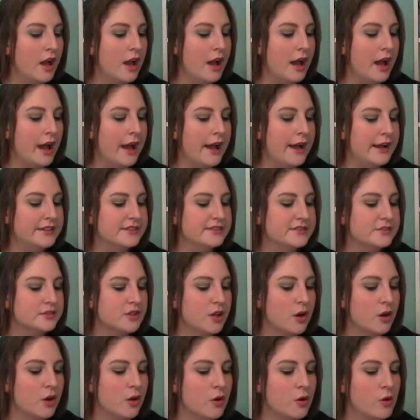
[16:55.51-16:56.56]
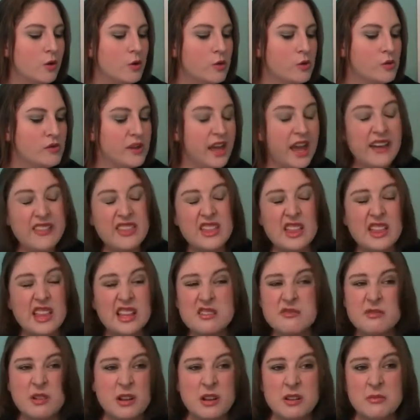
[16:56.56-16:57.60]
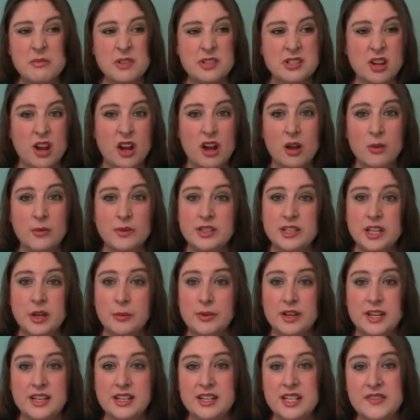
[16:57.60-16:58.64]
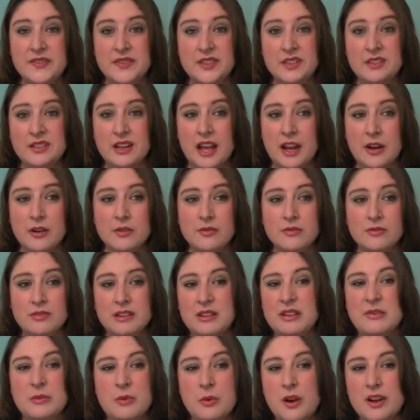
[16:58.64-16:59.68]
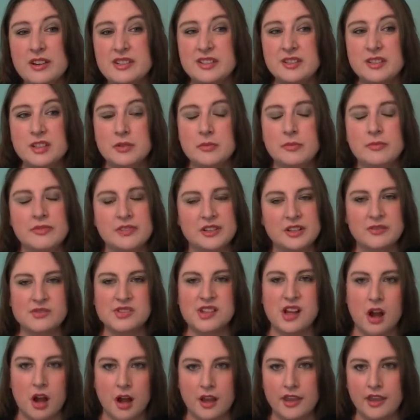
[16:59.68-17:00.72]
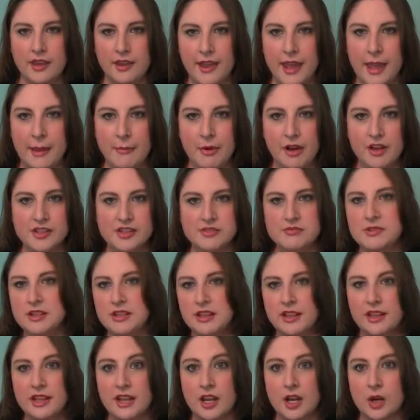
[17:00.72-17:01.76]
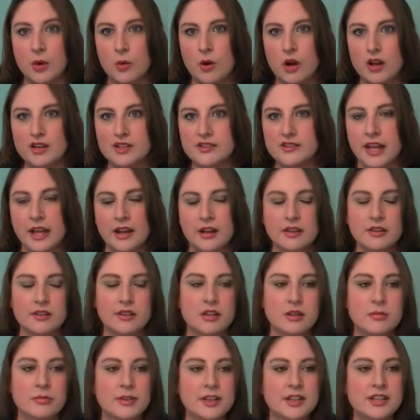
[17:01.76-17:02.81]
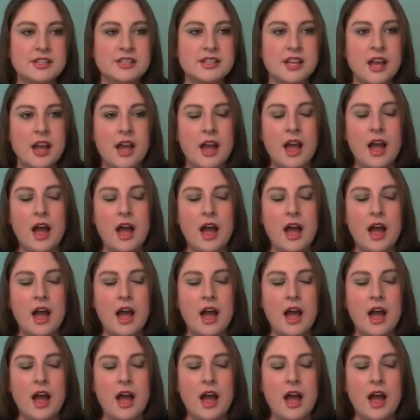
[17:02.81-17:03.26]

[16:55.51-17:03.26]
And so yeah, then that's pretty much all we did. We didn't even I don't like we watched a little. There was a hockey game on, so we like kind of watched that a little bit.